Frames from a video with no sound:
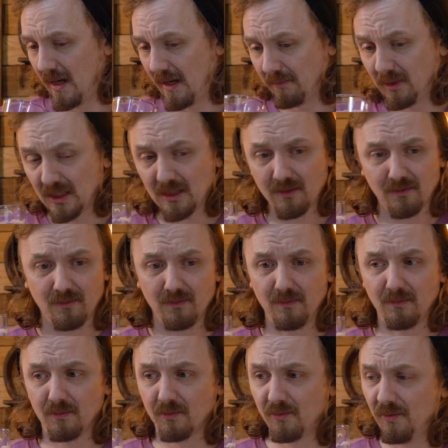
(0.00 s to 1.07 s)
I'm just
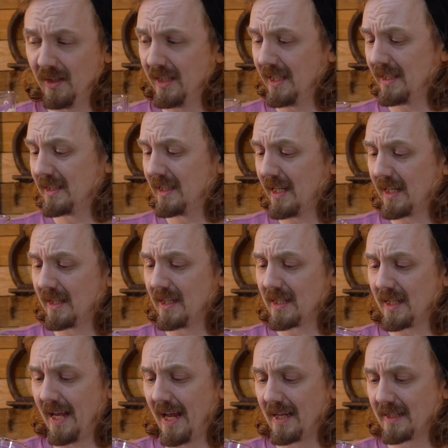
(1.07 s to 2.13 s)
really digging
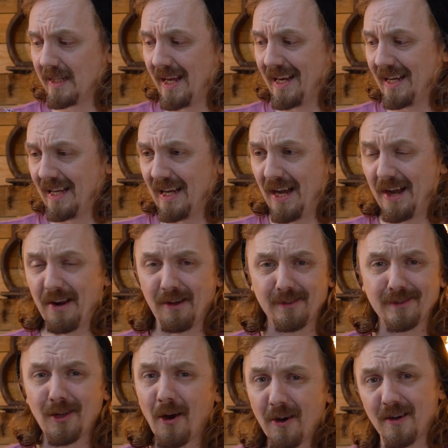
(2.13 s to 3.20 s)
this as like an
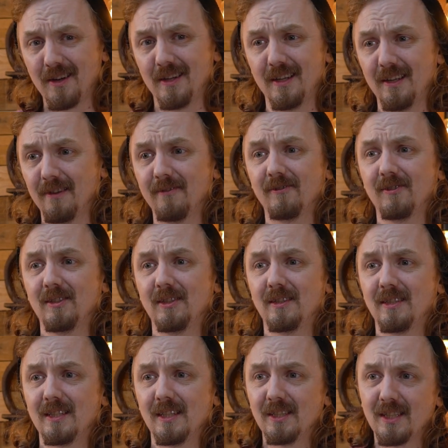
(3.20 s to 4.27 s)
alternative
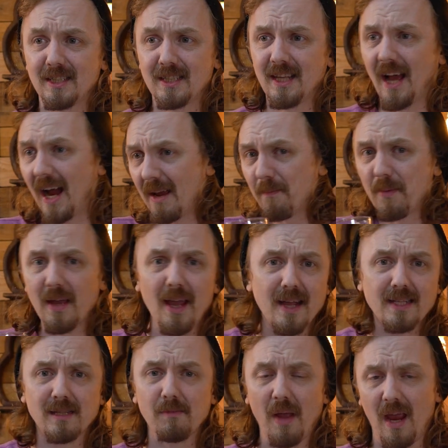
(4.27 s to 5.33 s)
to just the
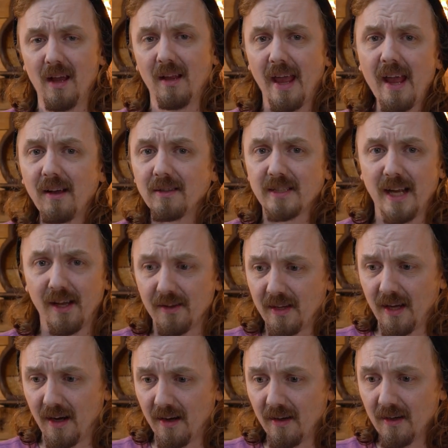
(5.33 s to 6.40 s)
IPAs and pale ales out
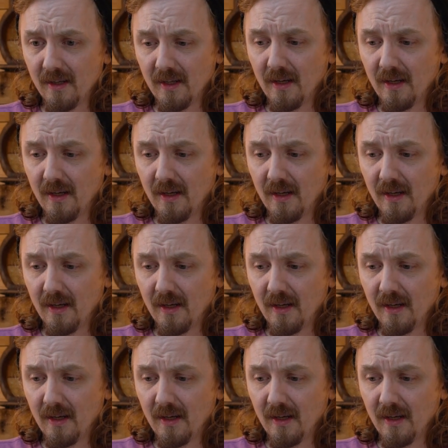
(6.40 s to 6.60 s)
there.